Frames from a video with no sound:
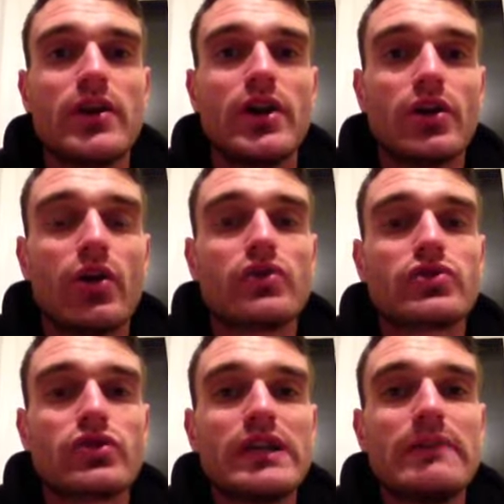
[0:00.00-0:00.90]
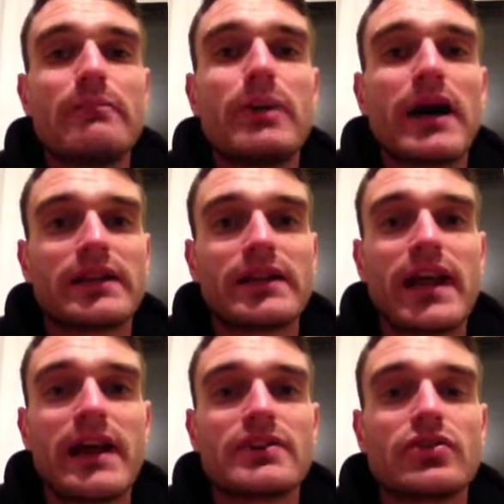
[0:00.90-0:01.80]
and also the impact it
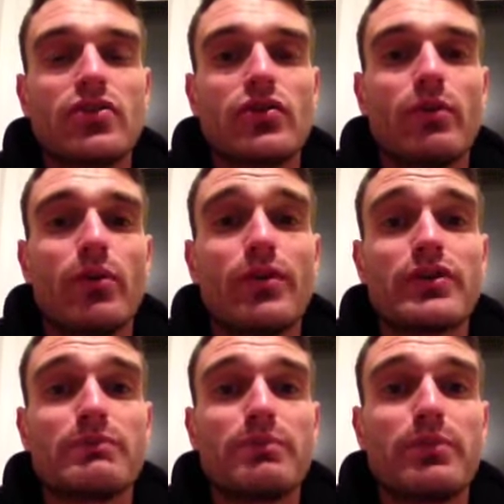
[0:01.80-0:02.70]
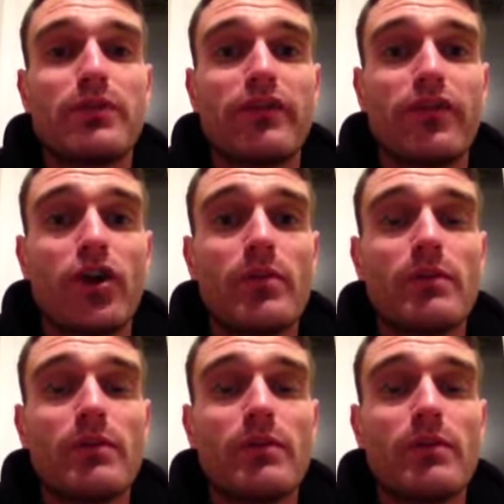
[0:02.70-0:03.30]
has upon the performer,